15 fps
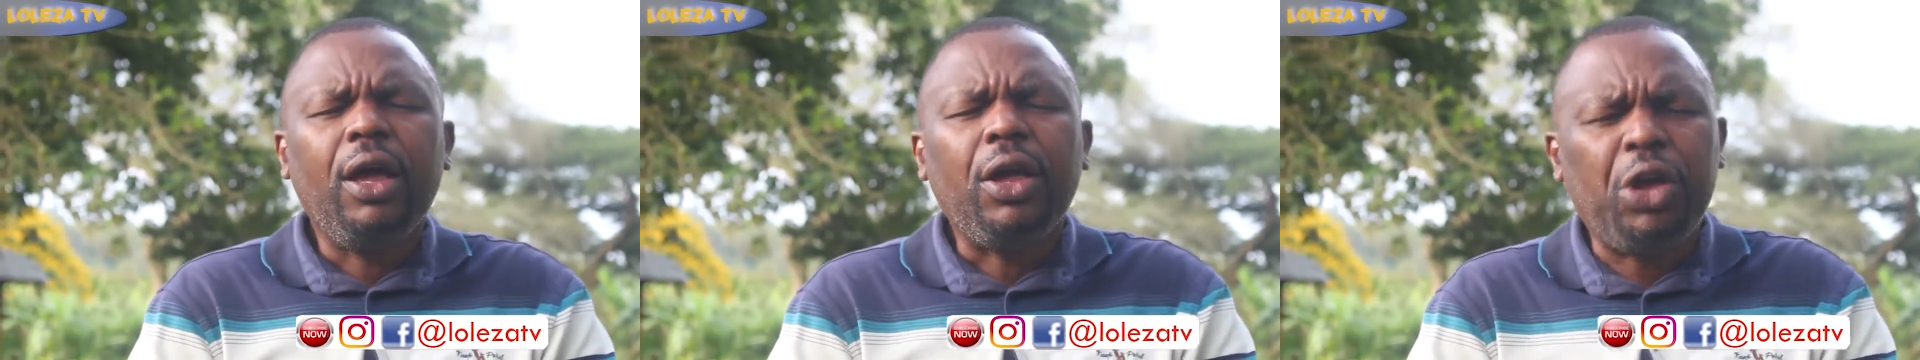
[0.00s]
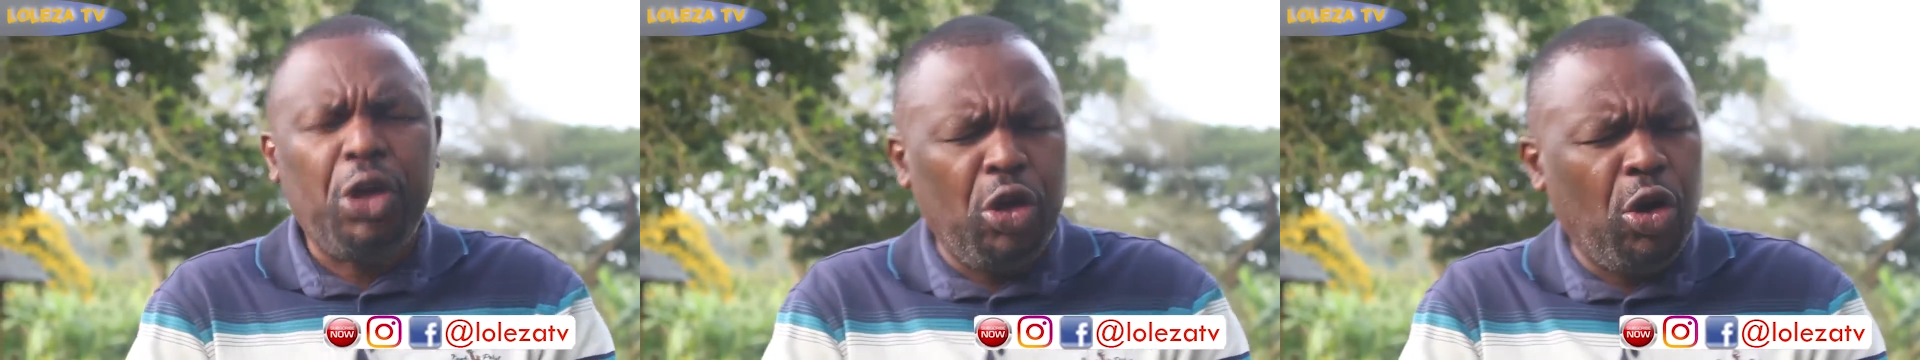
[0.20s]

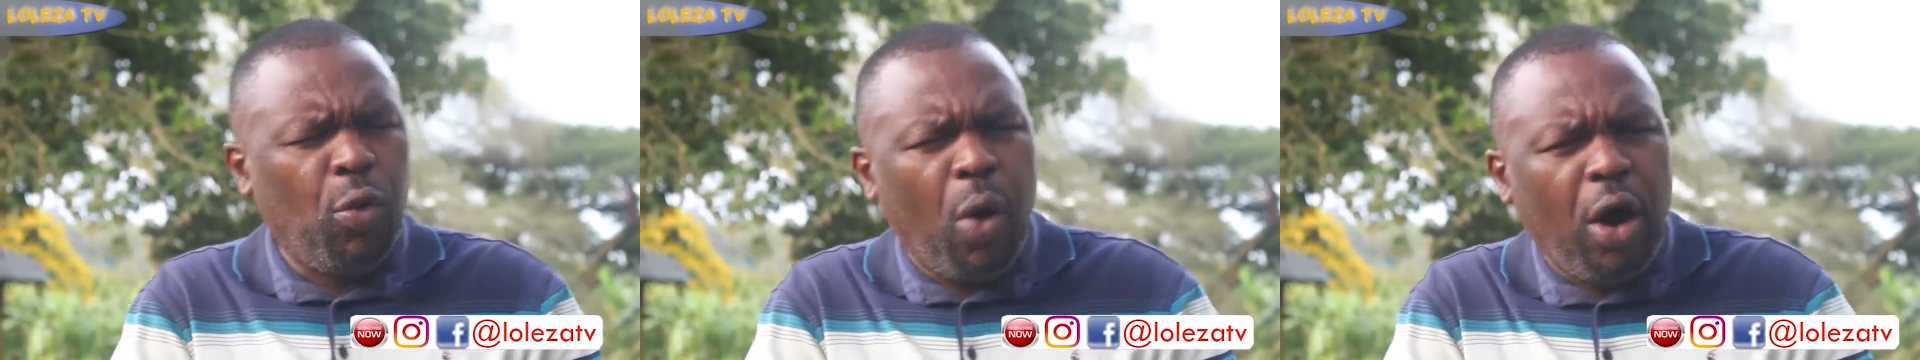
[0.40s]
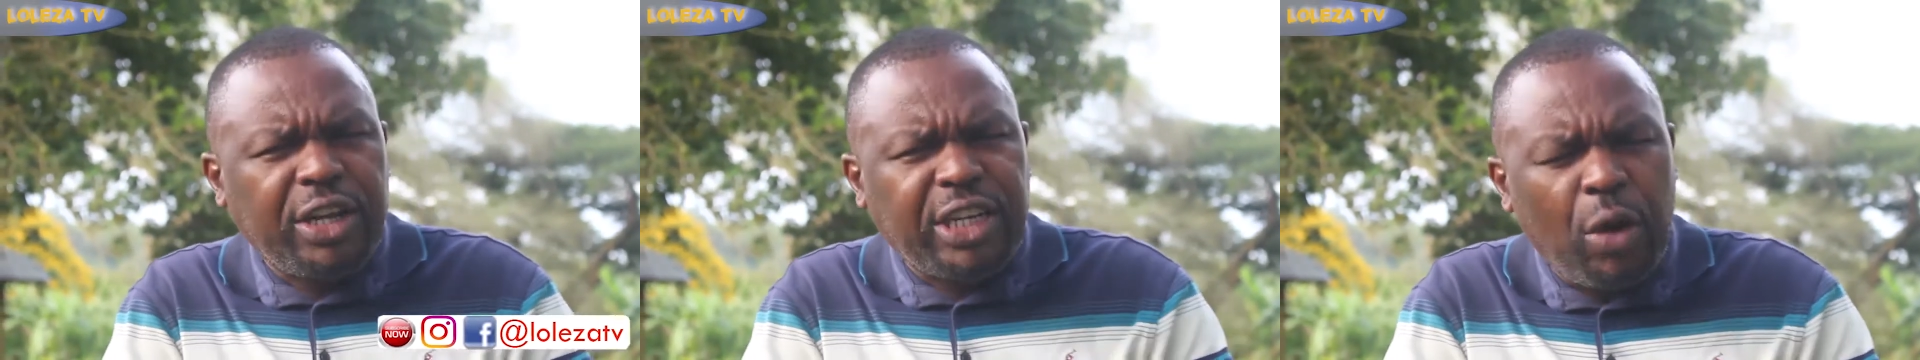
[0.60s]
you know
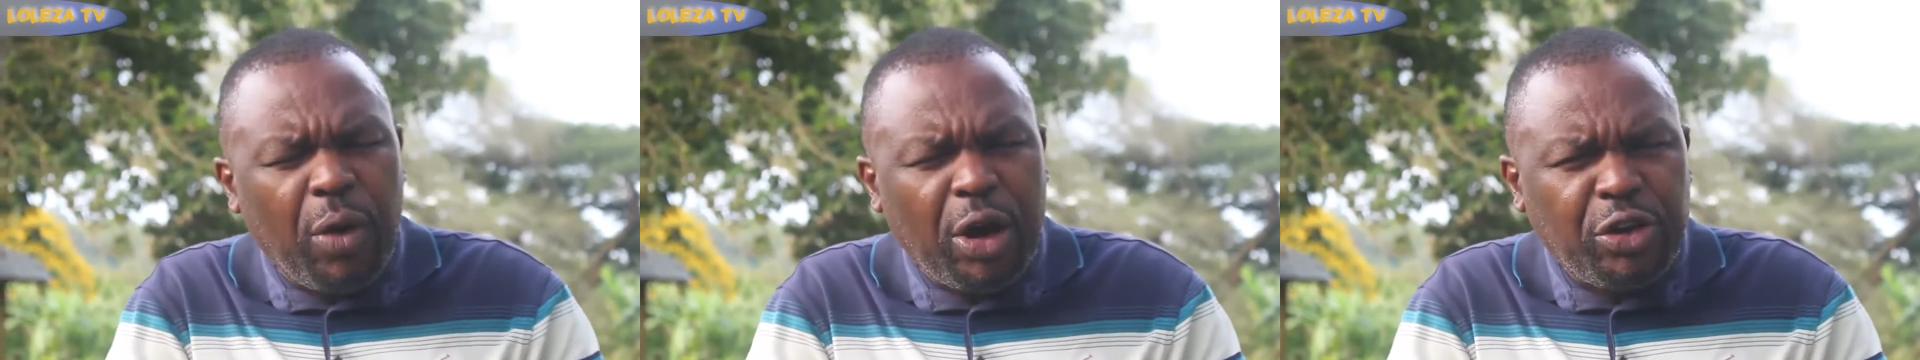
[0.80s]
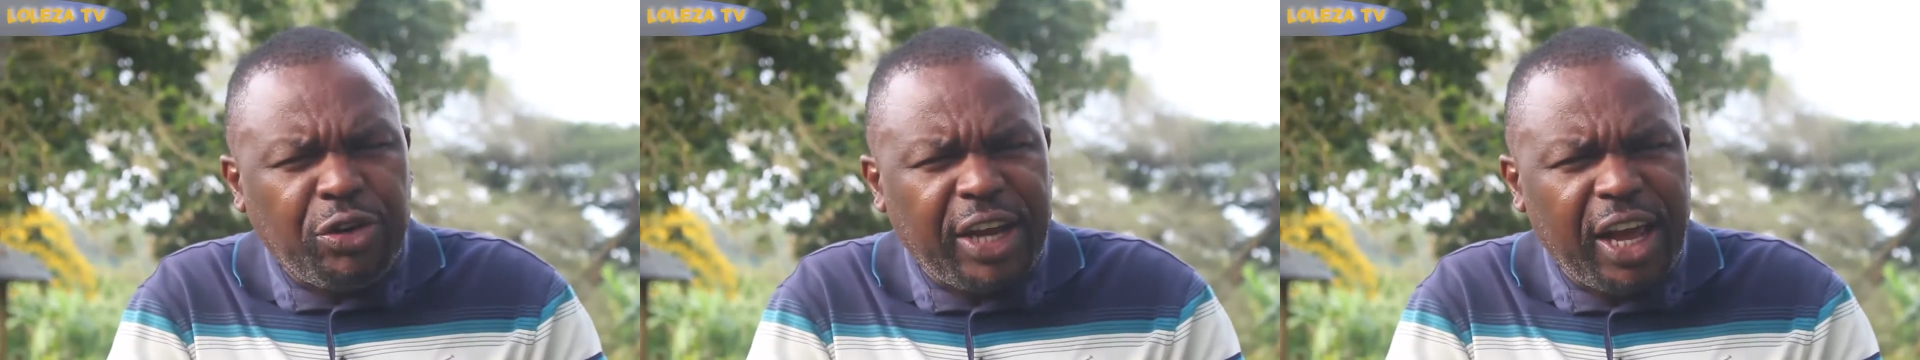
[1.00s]
what I
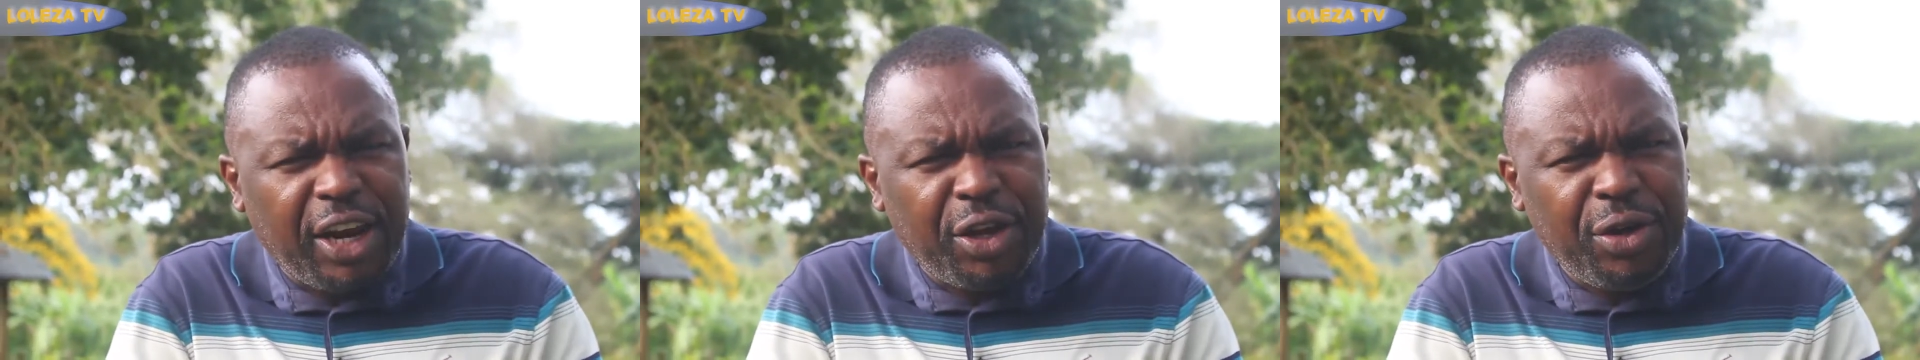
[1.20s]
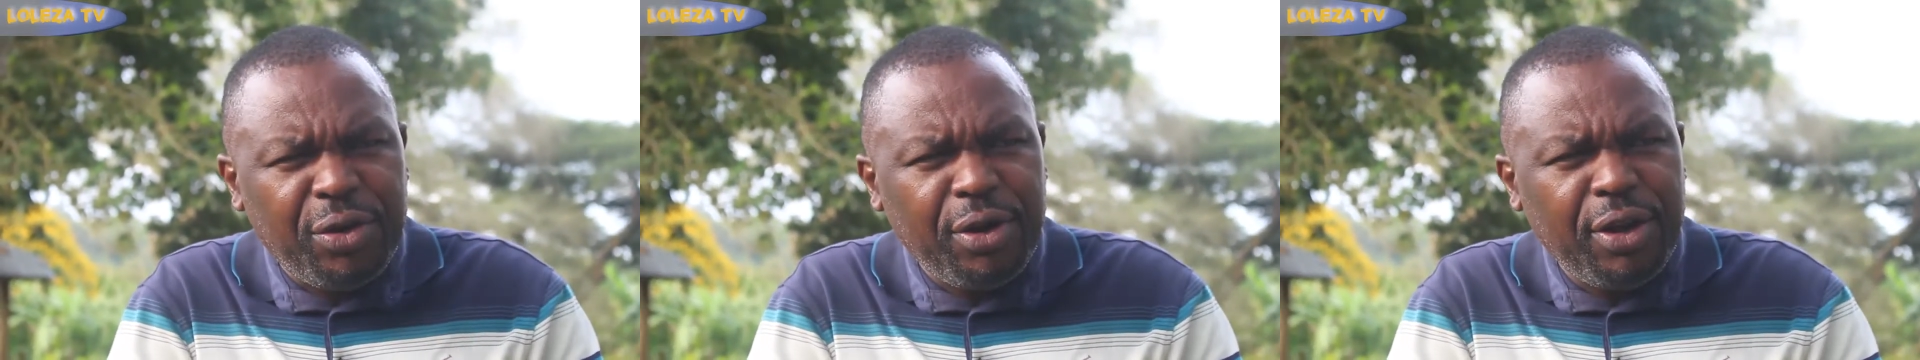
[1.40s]
want to tell
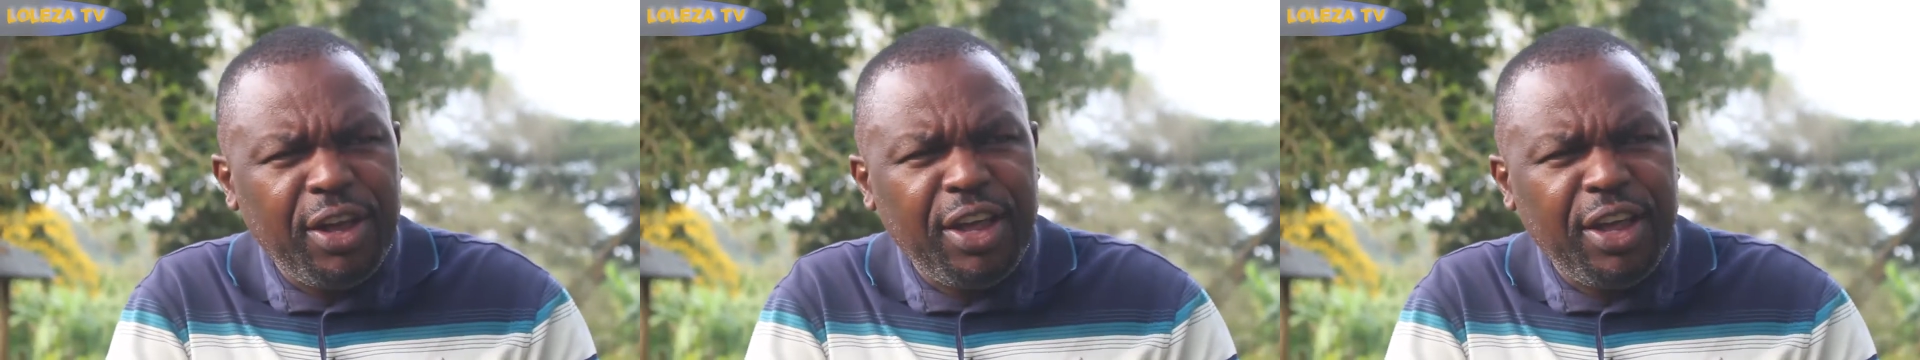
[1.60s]
you?